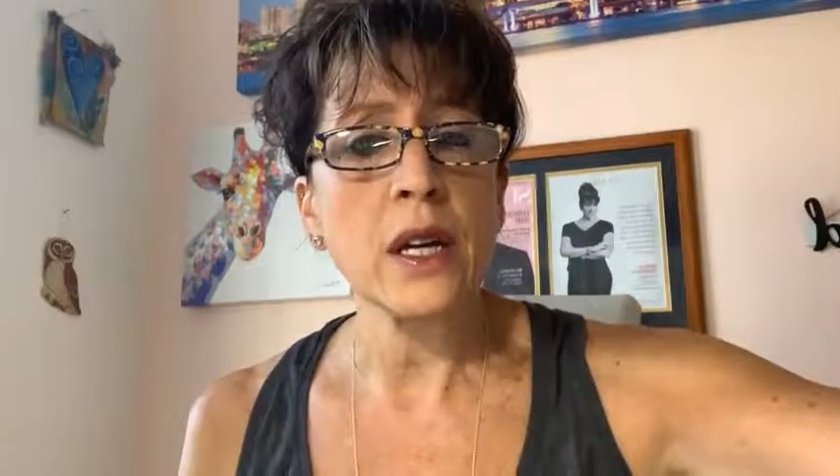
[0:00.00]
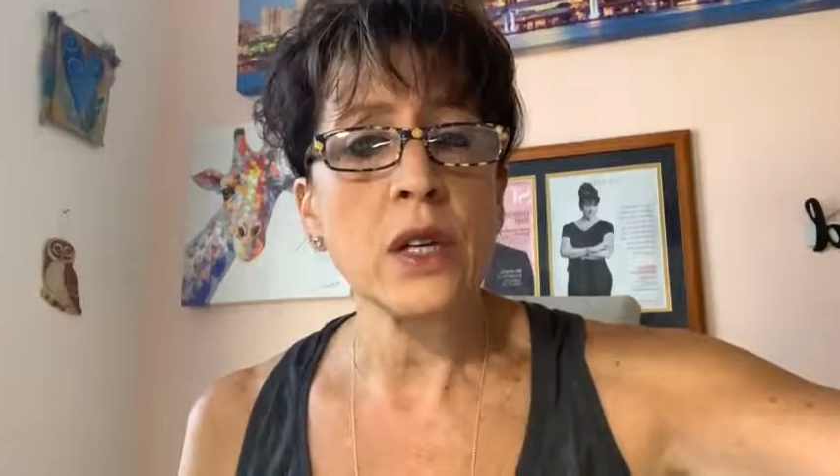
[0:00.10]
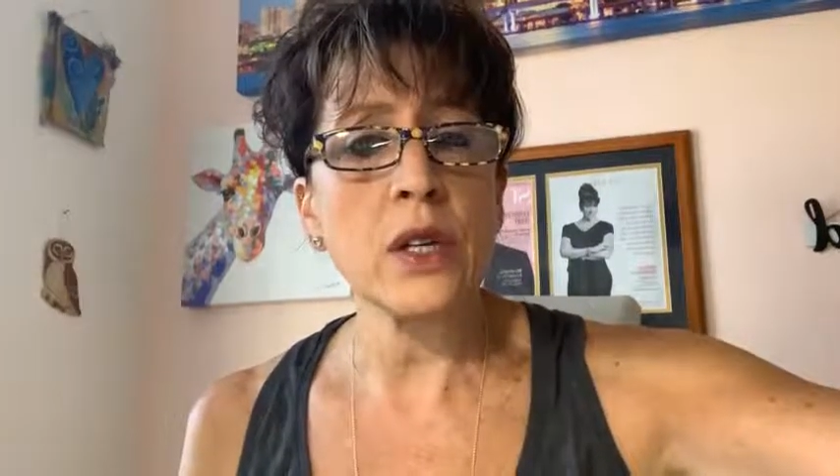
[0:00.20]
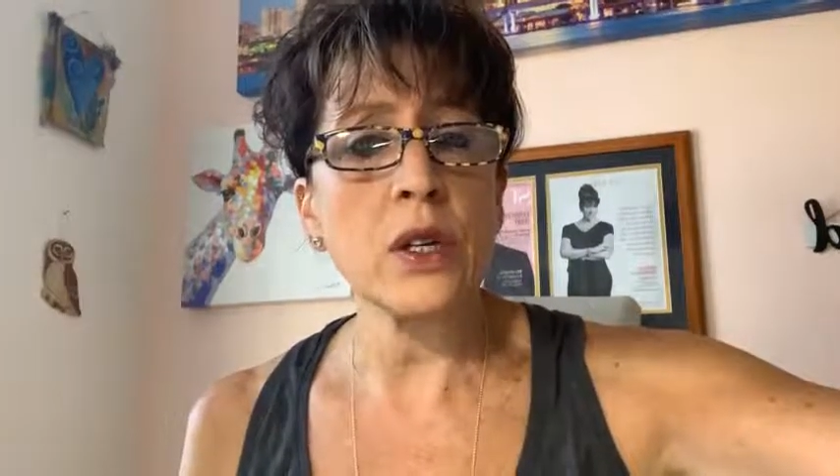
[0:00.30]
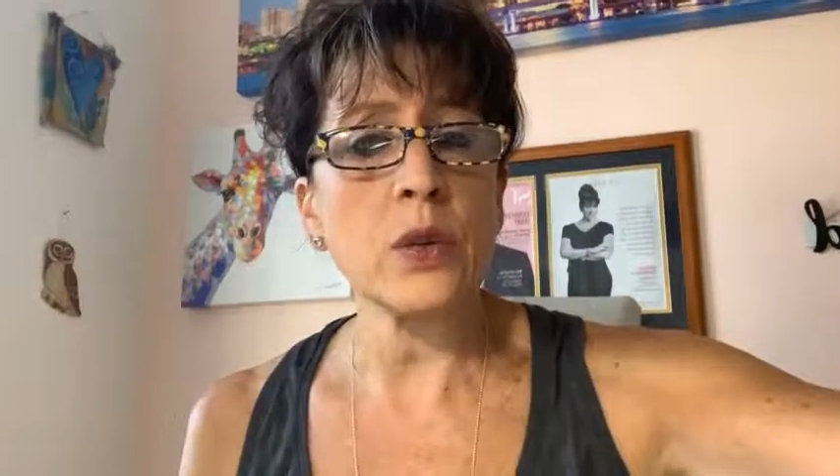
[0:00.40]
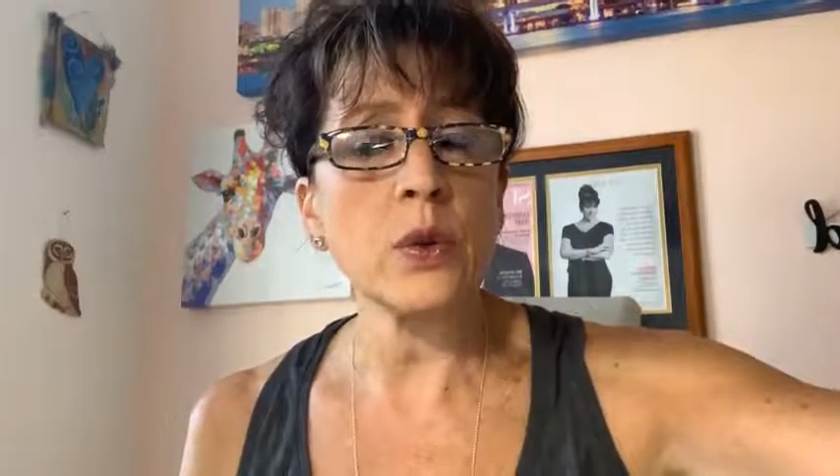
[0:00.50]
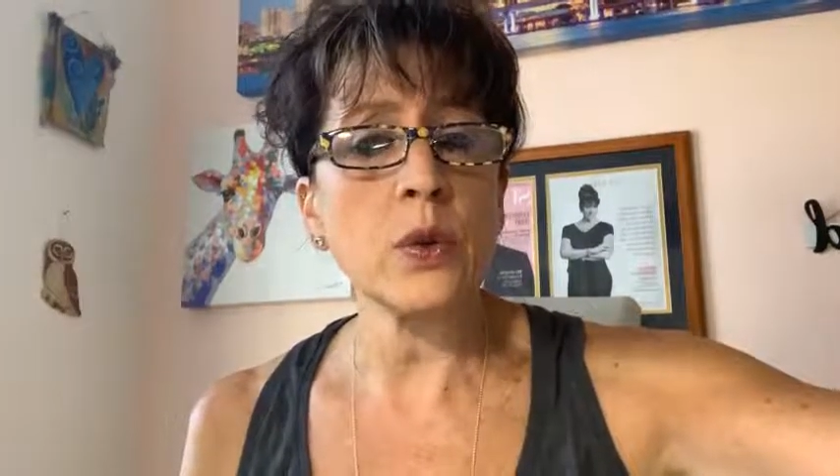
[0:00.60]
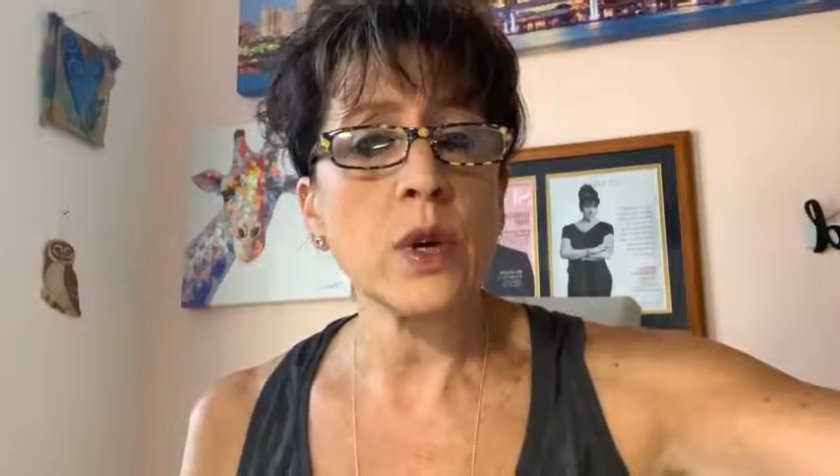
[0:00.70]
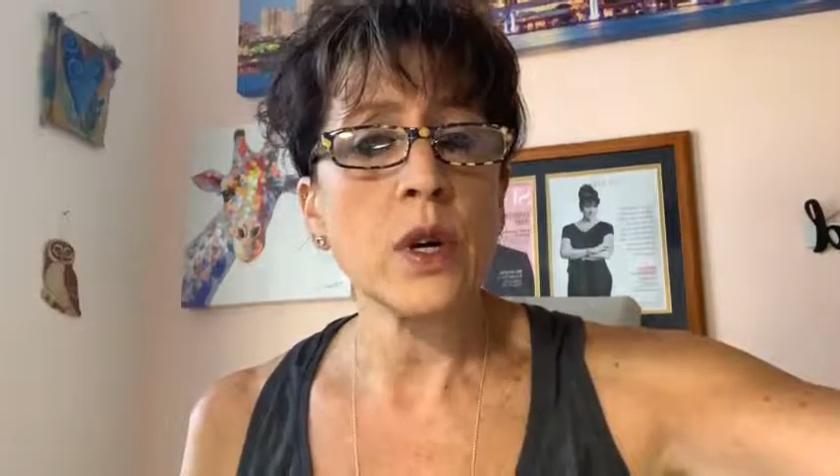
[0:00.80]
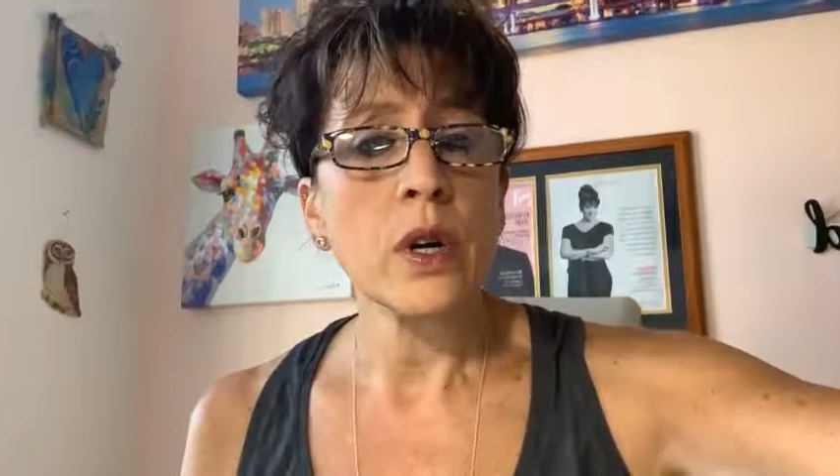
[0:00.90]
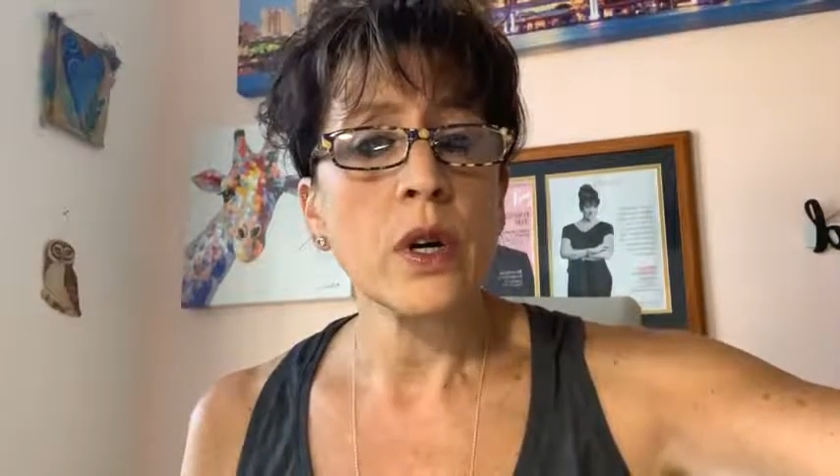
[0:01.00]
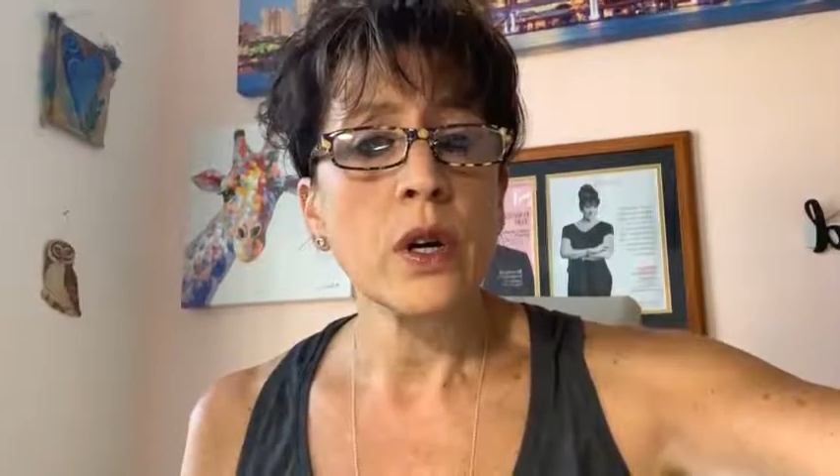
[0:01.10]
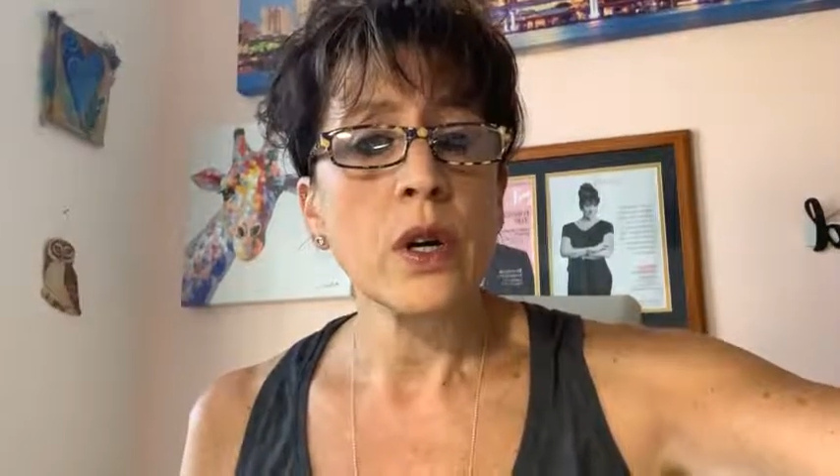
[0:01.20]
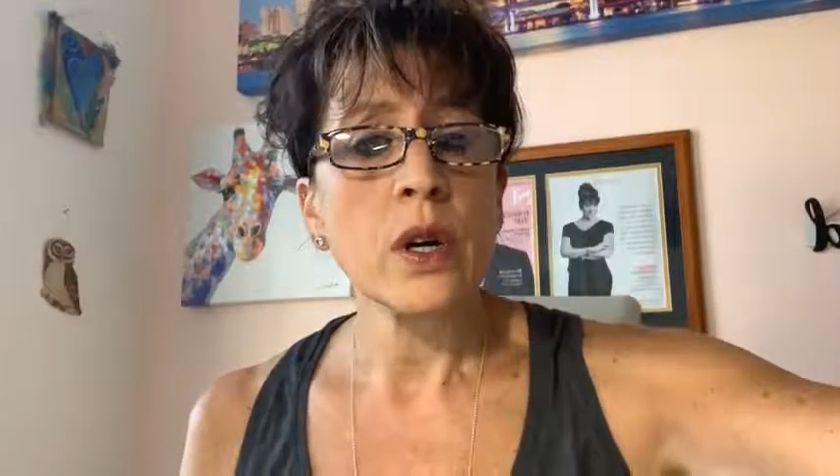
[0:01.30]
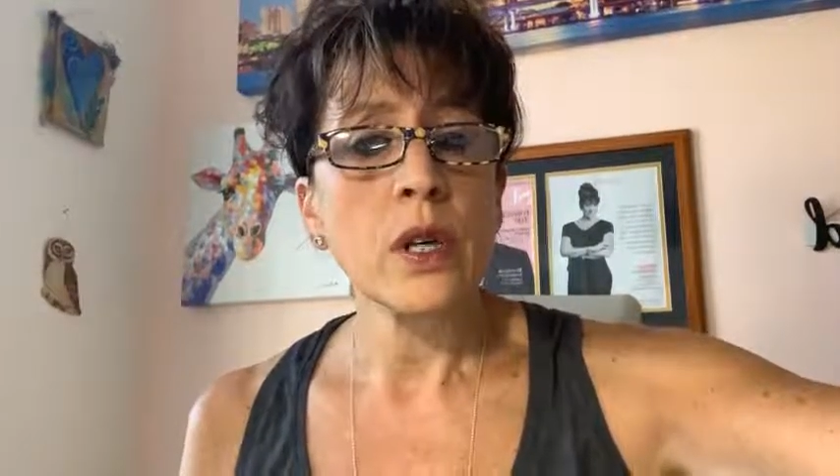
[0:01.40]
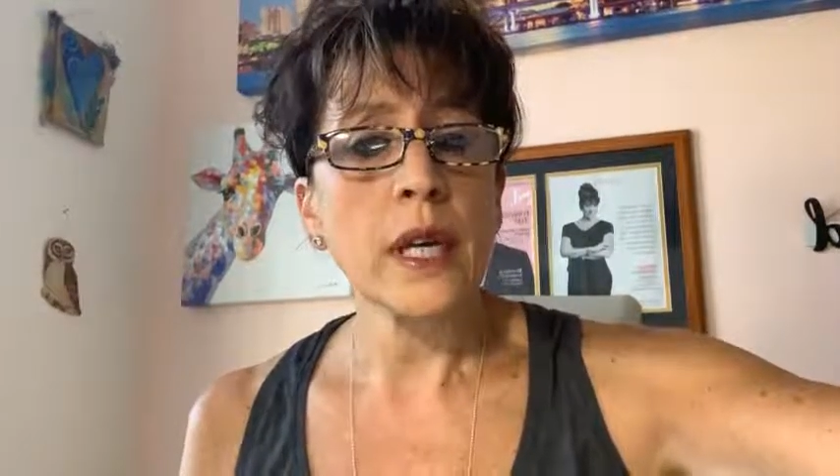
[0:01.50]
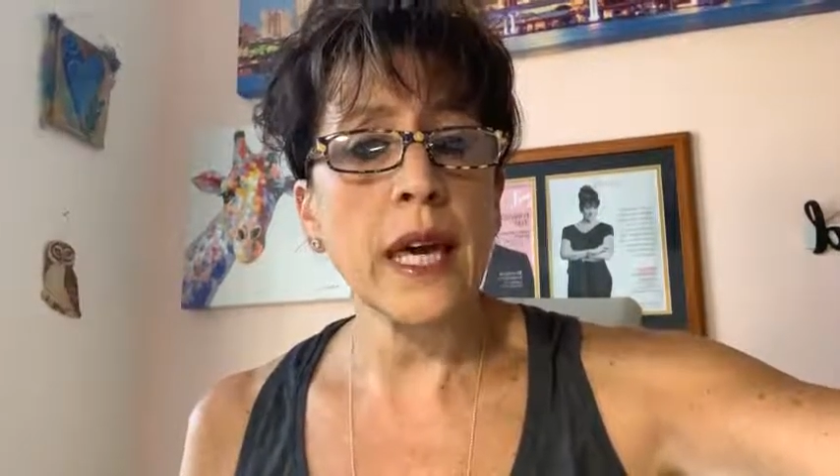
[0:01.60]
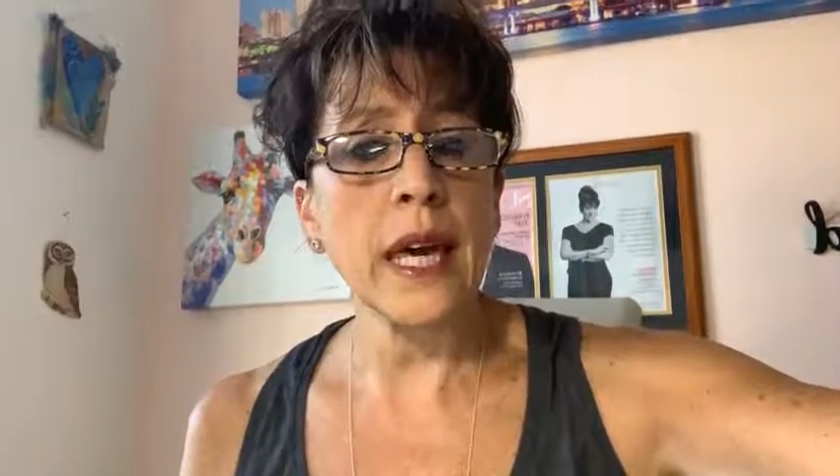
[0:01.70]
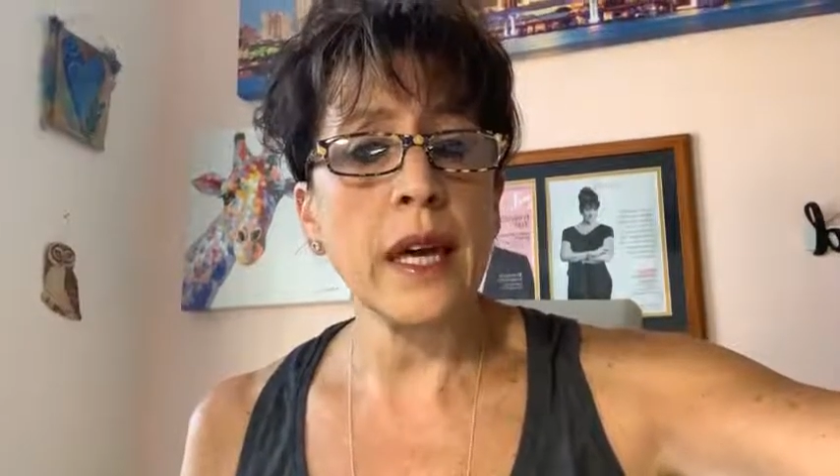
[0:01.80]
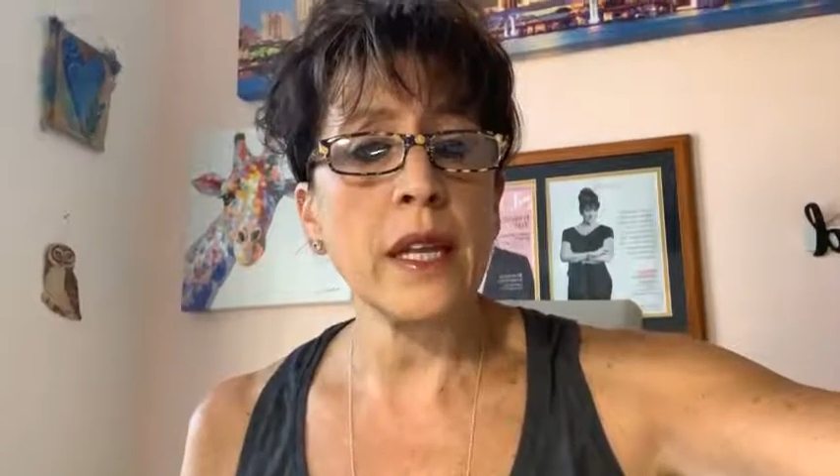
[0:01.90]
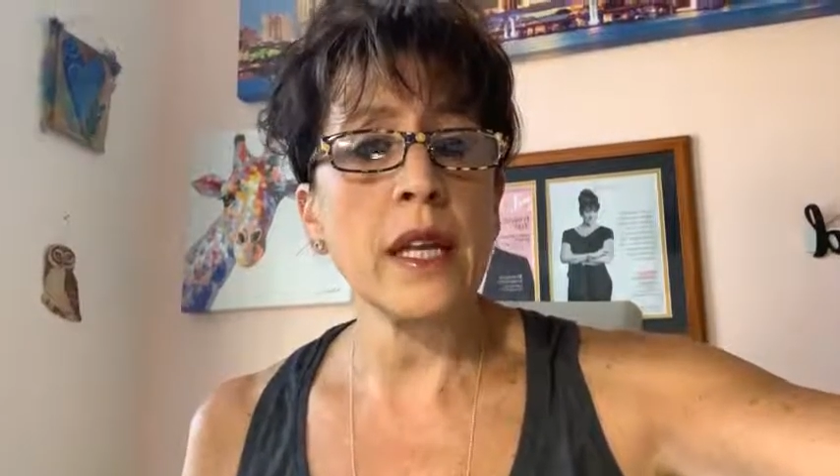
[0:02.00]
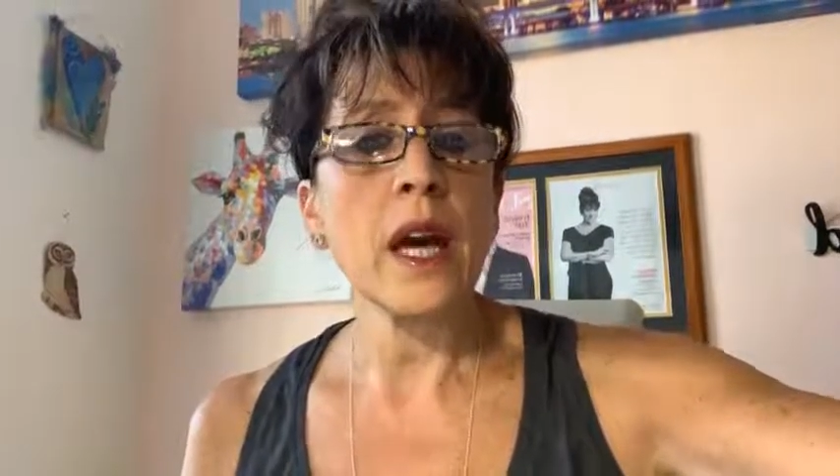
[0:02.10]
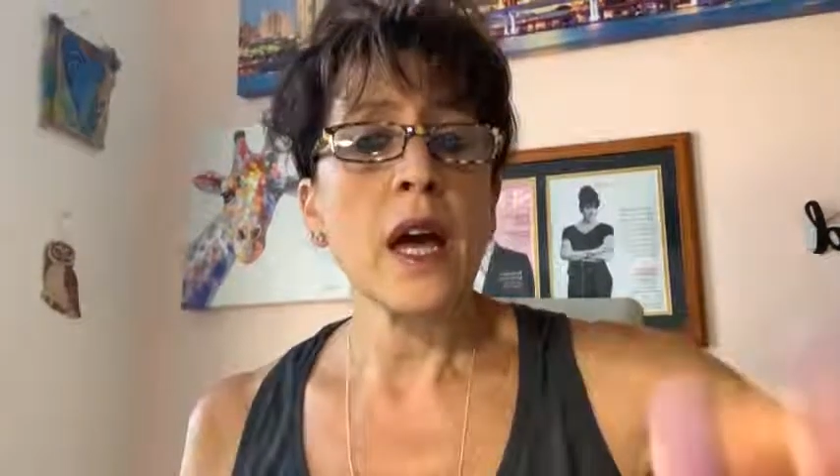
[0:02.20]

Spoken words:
you can